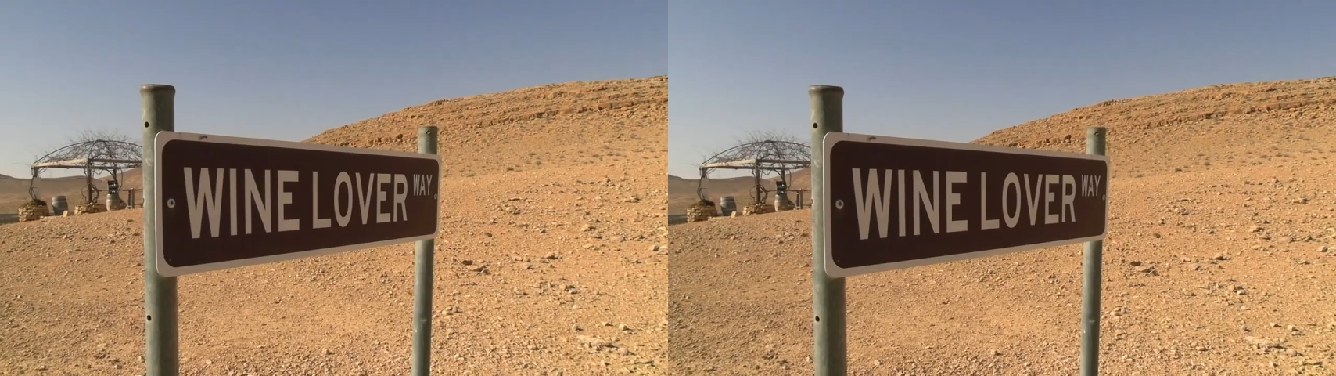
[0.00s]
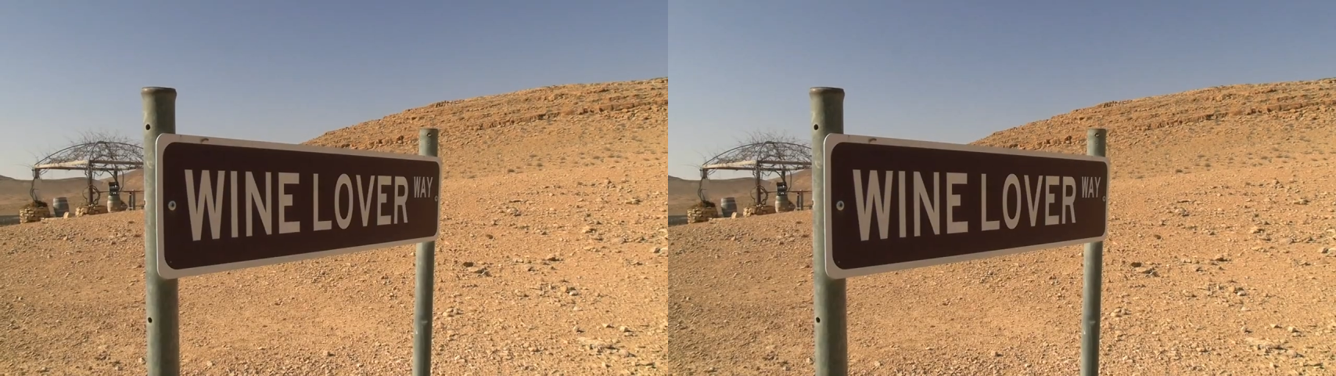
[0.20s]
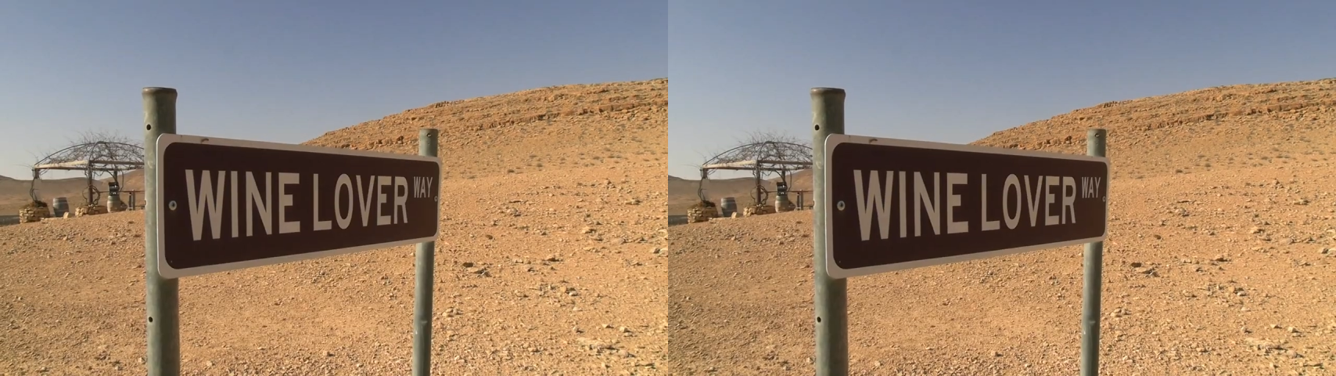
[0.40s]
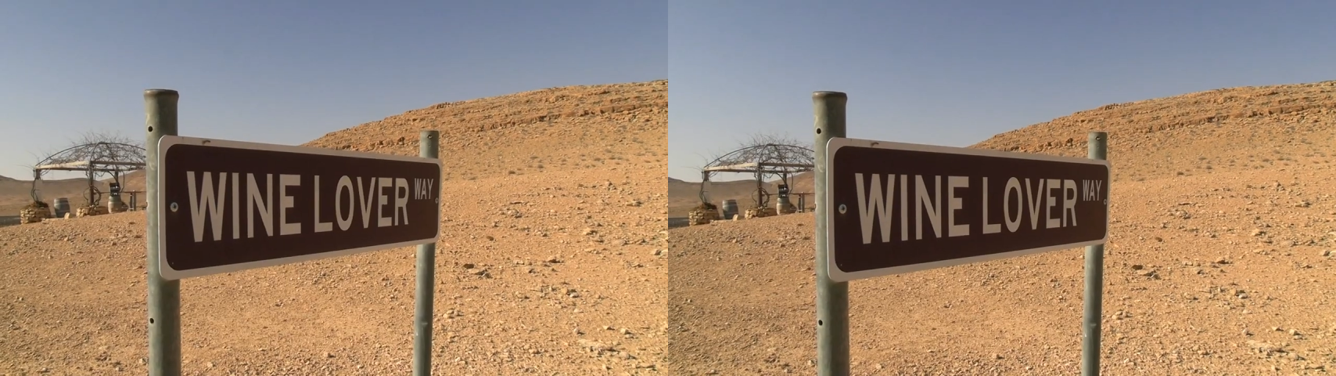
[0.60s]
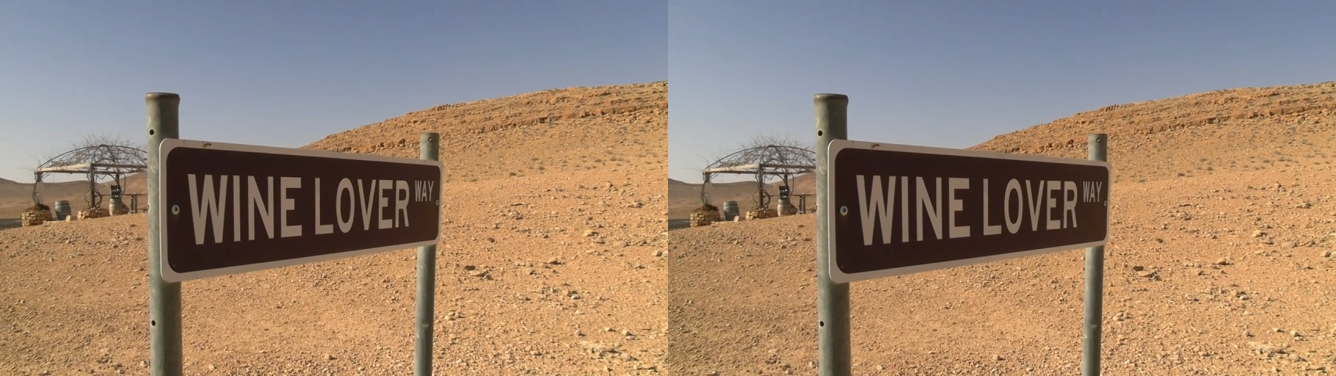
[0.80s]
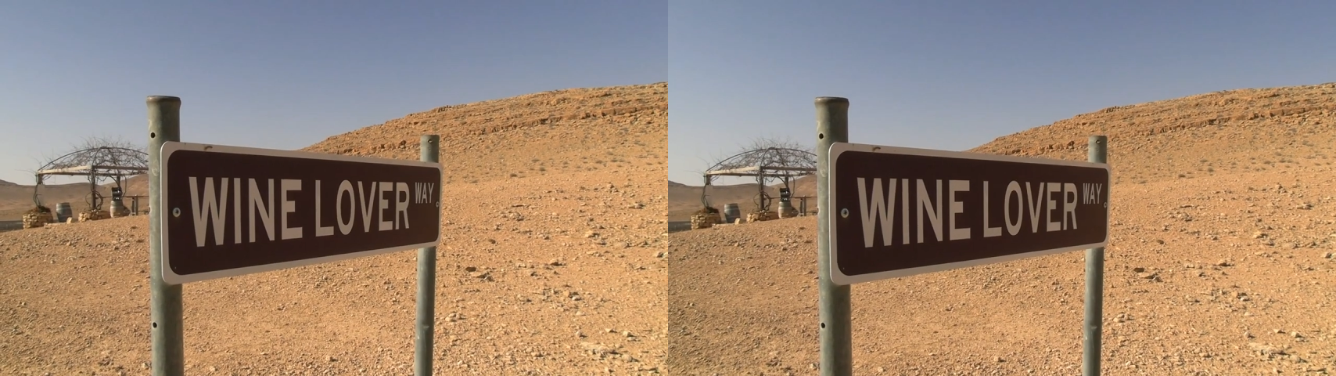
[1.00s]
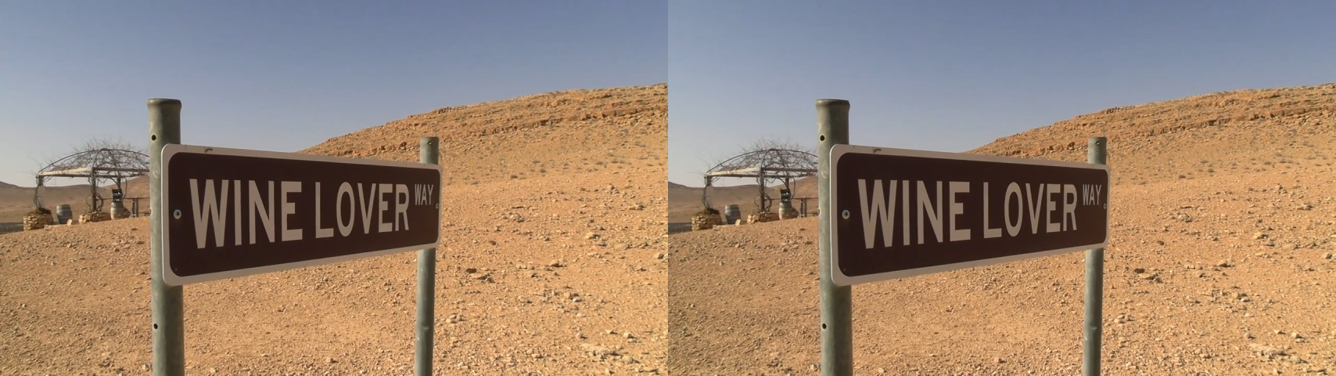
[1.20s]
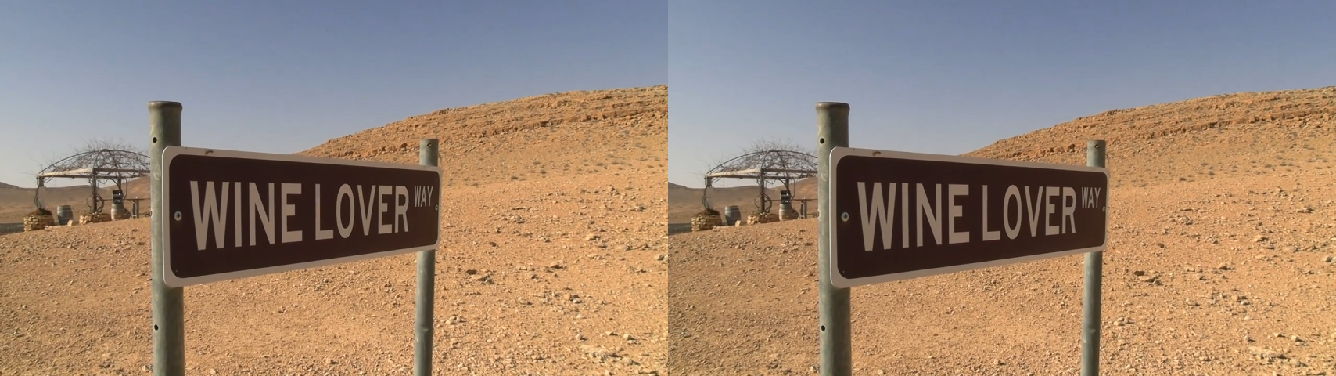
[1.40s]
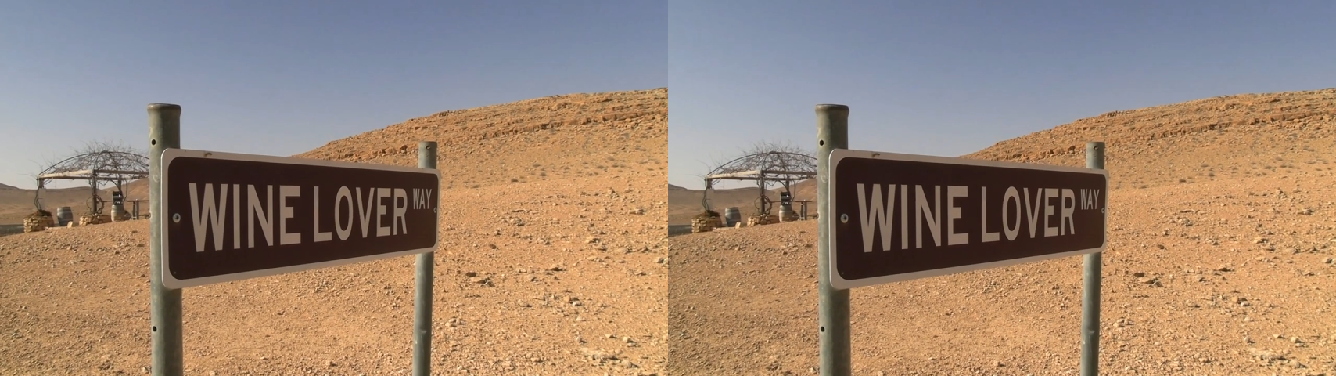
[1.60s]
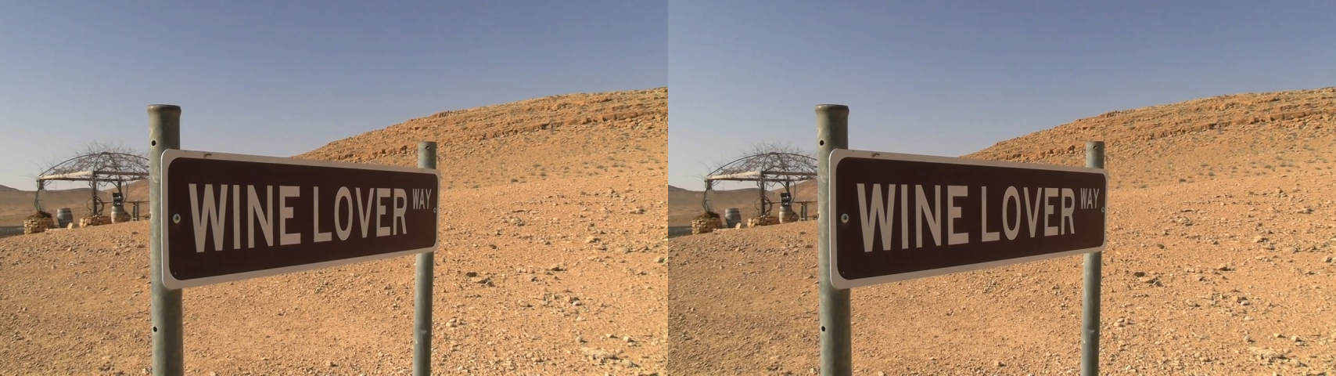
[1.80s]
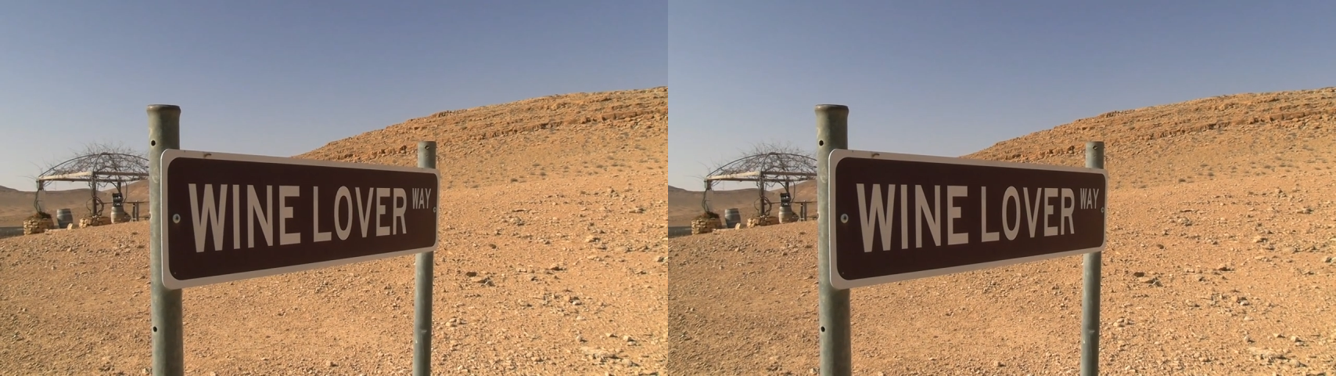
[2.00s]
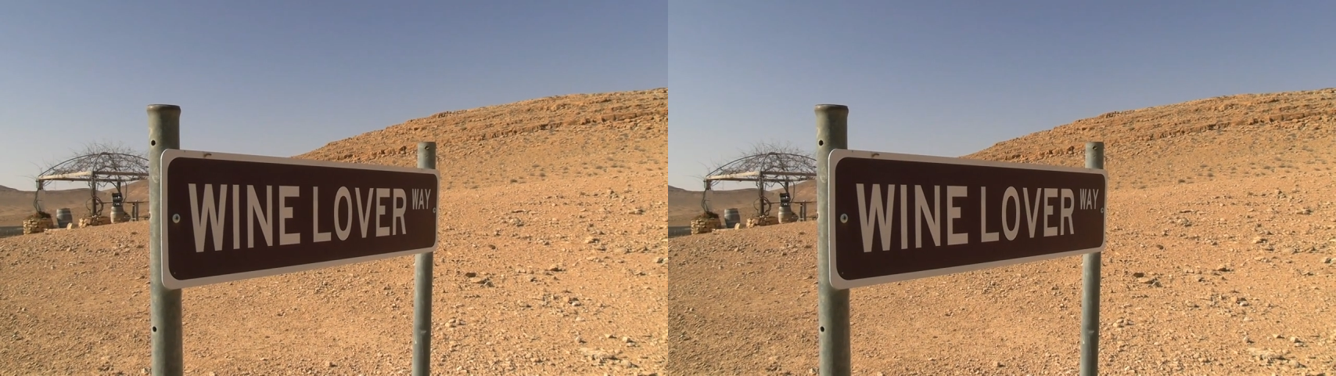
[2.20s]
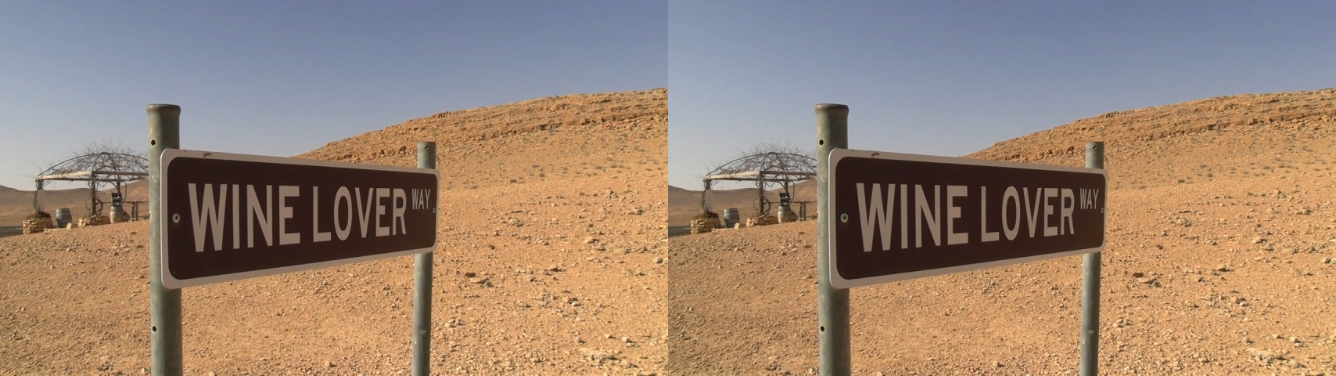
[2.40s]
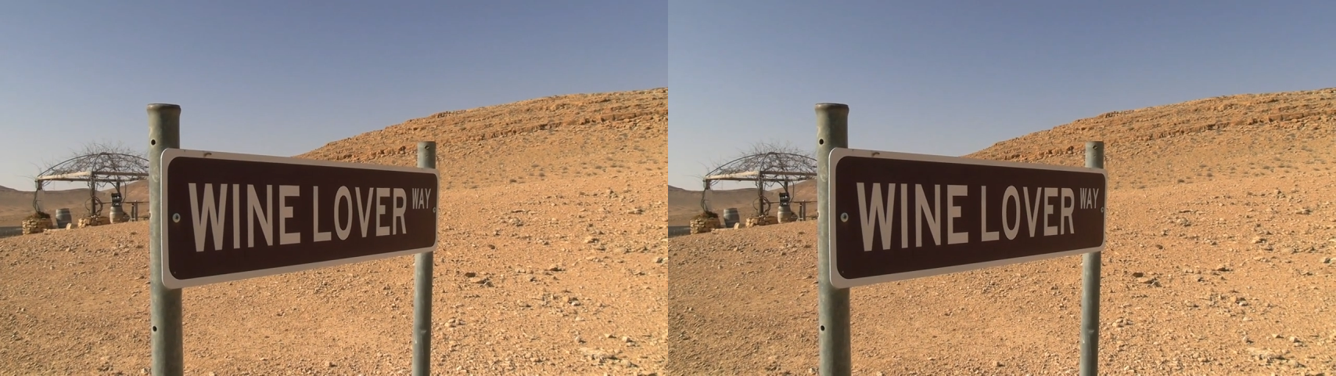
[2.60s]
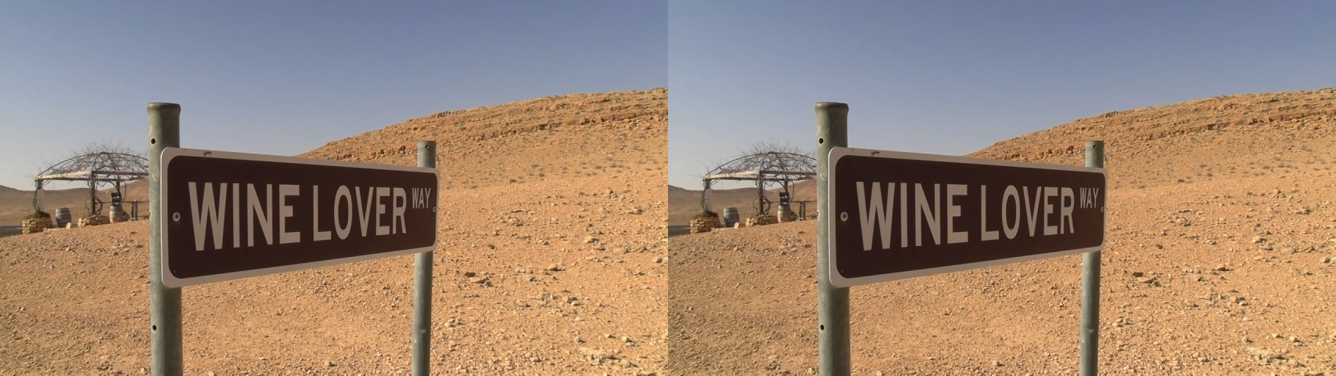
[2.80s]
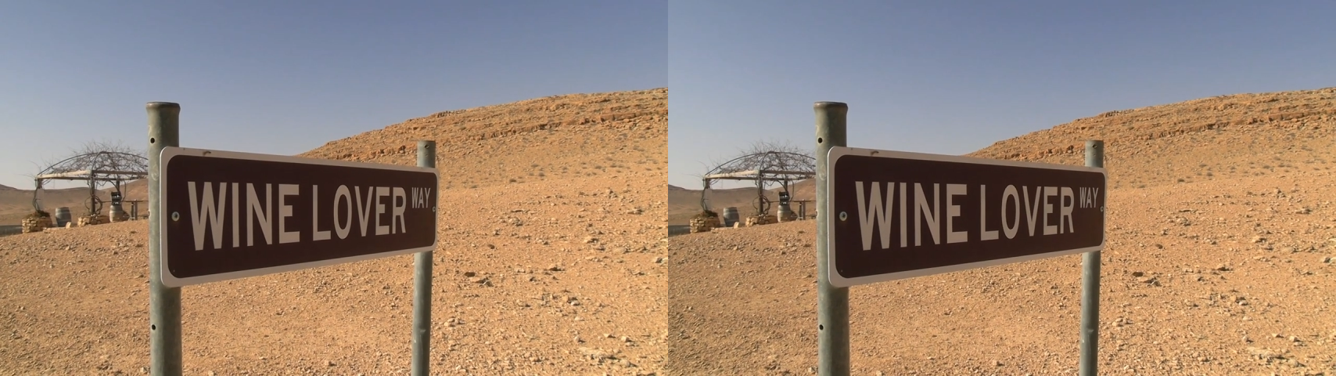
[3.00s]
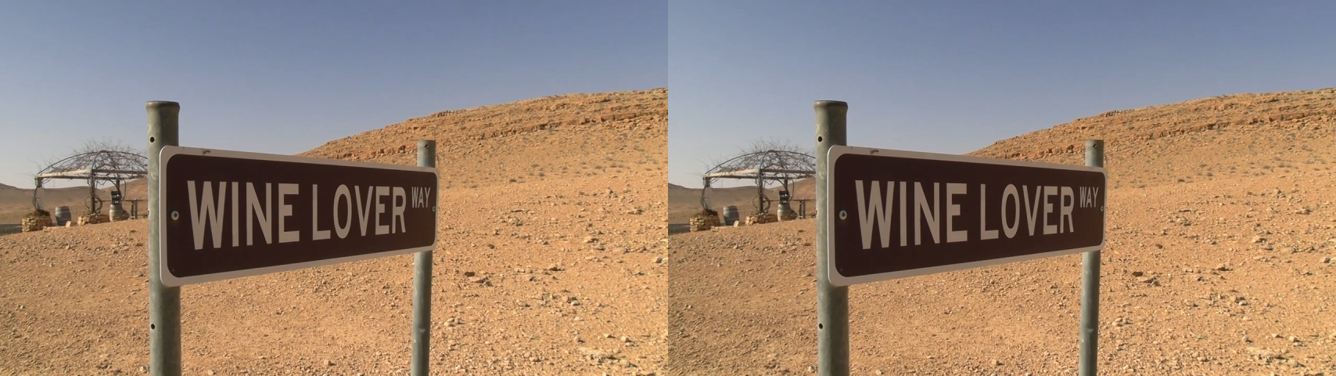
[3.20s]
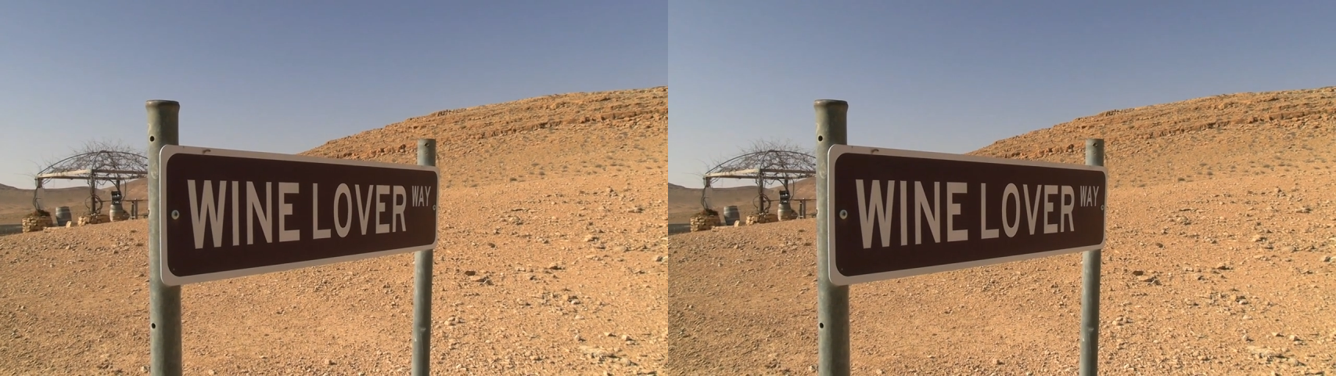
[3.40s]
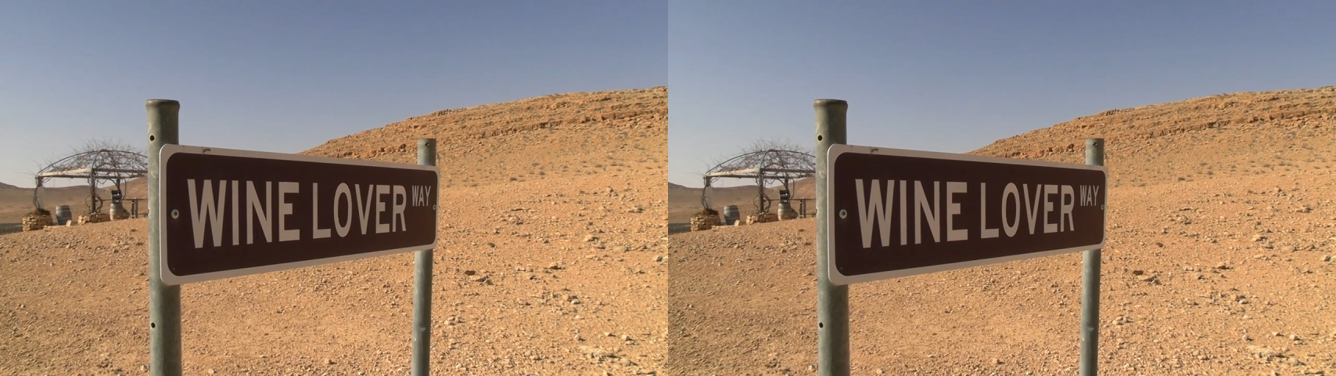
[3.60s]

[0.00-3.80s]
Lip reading: No face is visible, so there are no lips to read.